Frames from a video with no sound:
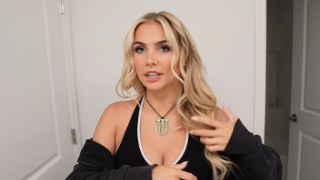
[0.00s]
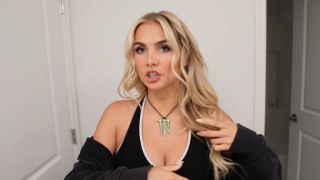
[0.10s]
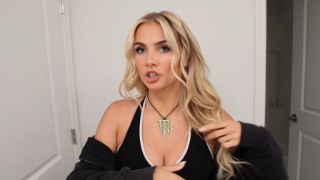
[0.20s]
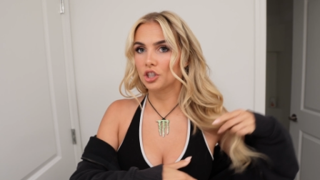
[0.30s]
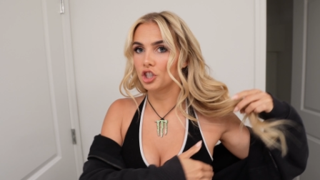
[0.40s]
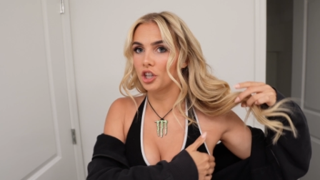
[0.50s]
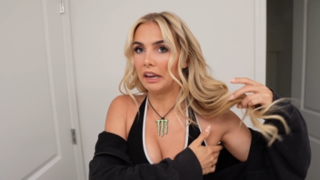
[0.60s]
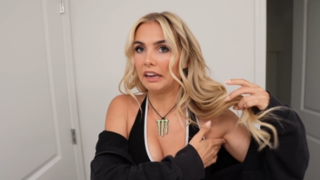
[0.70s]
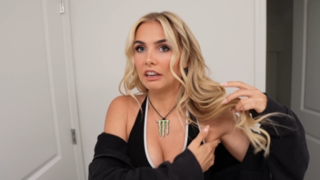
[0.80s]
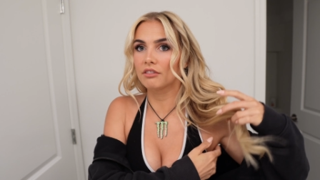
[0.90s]
I should
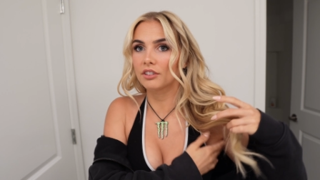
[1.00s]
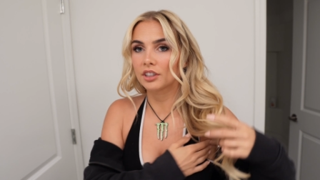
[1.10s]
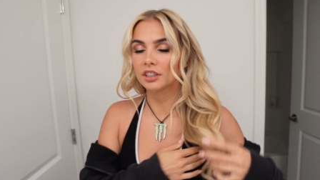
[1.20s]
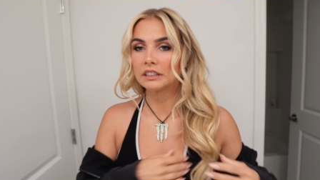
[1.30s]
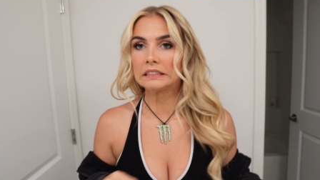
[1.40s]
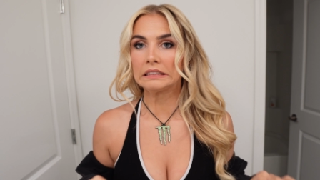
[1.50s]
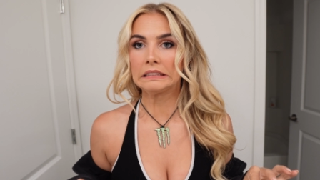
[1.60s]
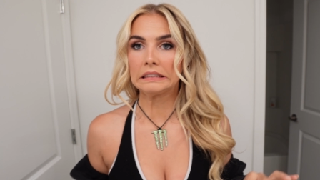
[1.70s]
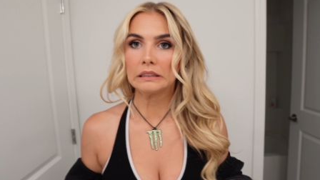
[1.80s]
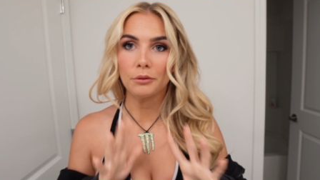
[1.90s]
shave.
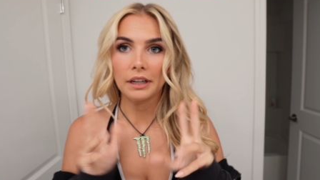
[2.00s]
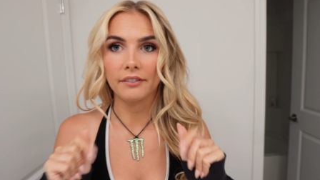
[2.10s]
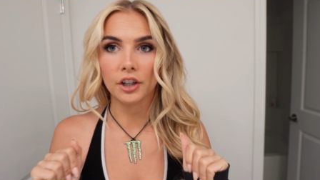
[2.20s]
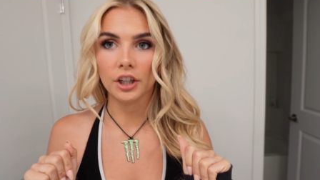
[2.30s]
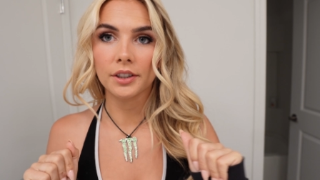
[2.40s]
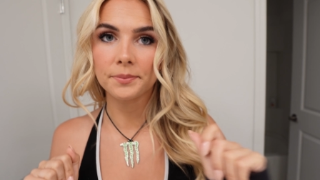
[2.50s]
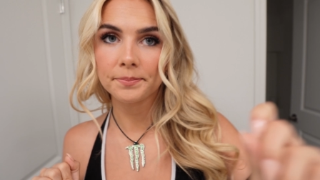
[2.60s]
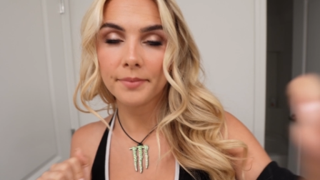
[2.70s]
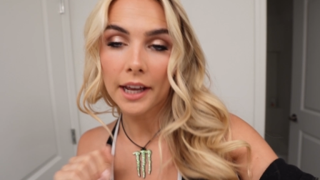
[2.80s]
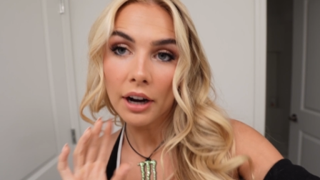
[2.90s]
Whatever.
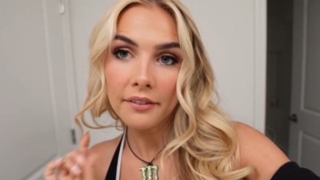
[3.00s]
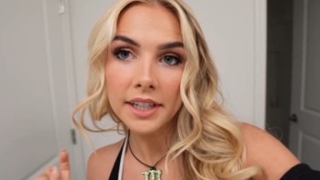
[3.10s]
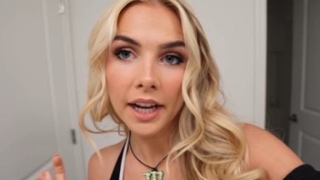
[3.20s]
I don't have